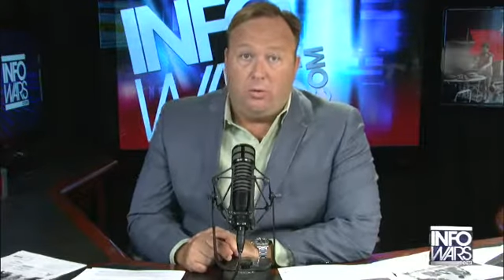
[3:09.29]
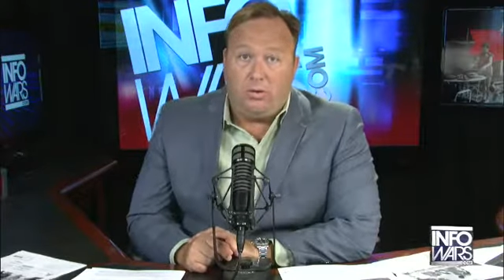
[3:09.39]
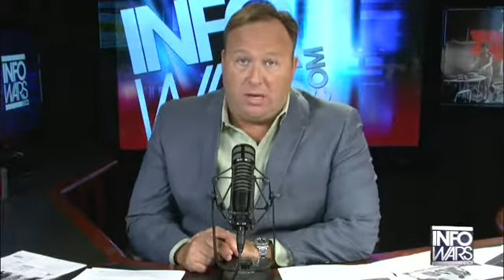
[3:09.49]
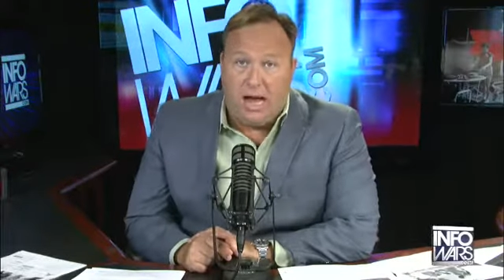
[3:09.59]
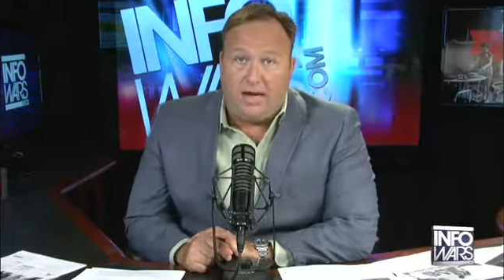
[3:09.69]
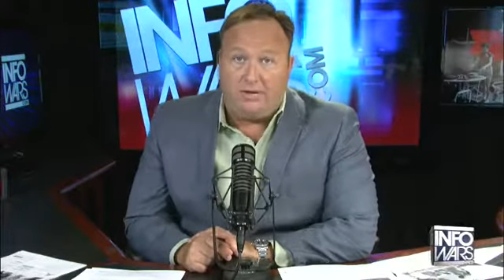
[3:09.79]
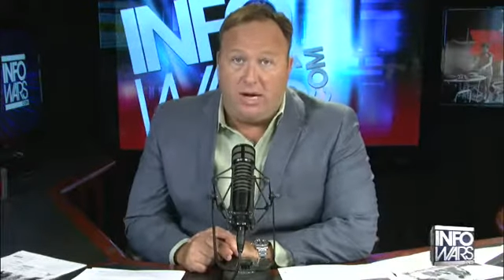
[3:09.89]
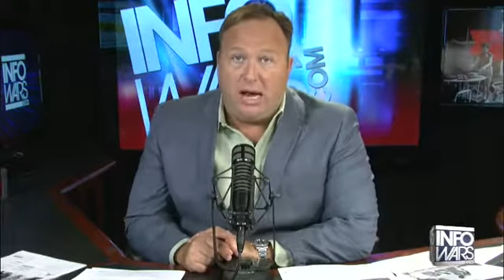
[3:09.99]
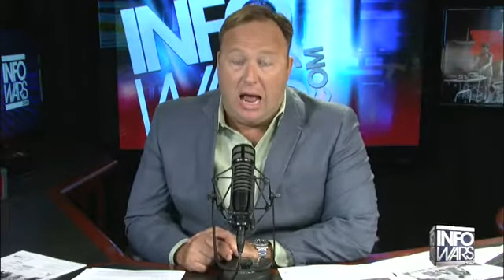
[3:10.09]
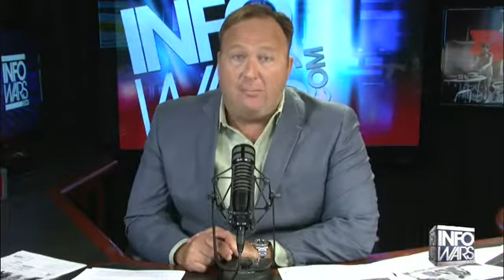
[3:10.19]
with guys
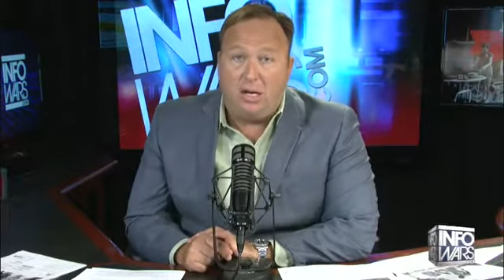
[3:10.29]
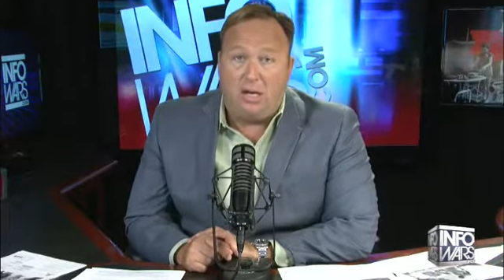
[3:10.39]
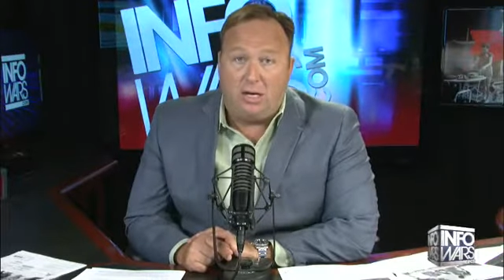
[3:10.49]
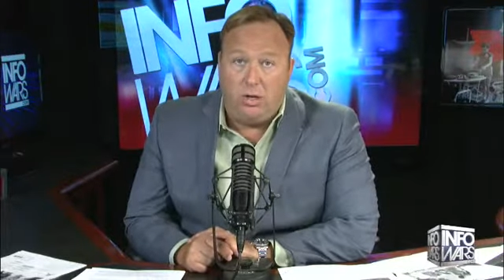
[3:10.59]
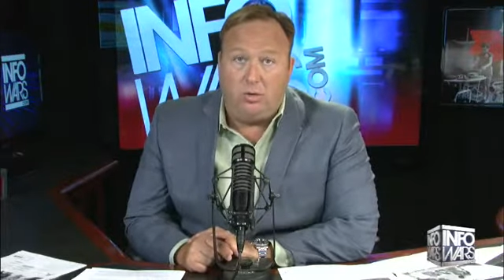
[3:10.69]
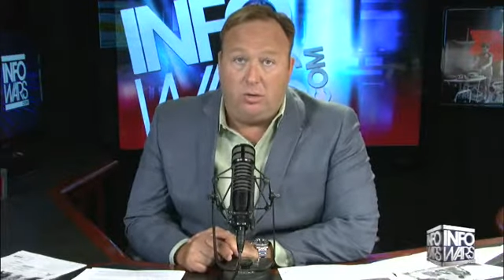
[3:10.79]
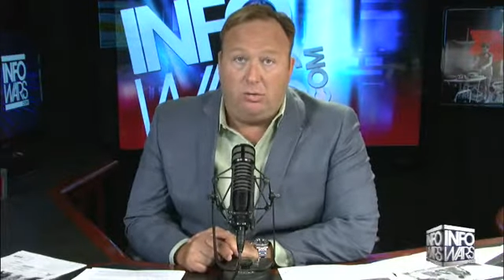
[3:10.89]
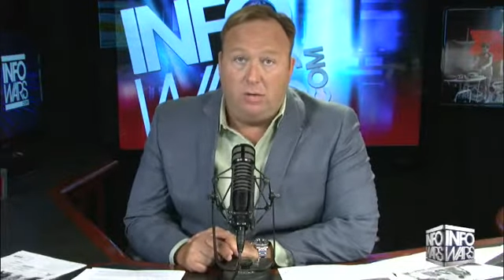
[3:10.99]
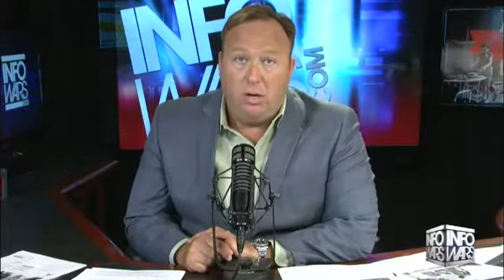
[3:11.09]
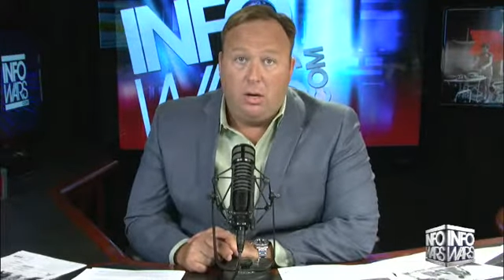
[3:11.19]
saying, I'm going to kill you,